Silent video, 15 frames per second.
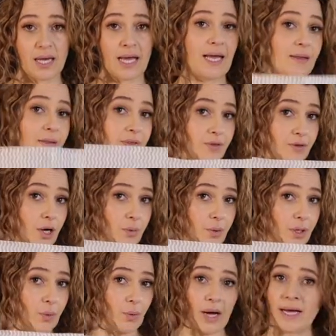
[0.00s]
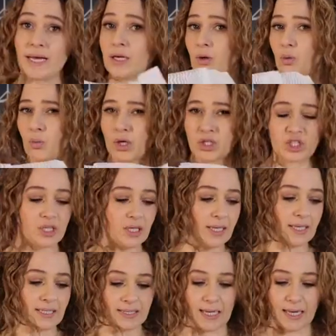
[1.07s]
and throw it away, wash it,
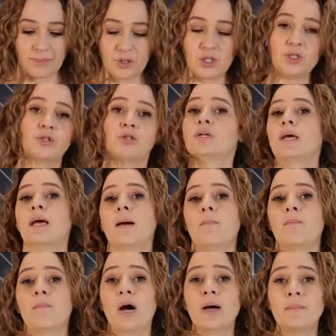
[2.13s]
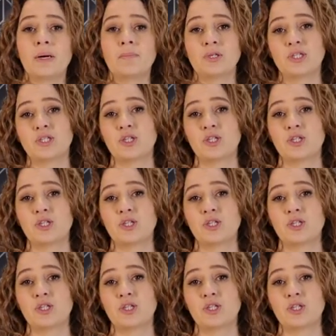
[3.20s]
it's up to you. My mum used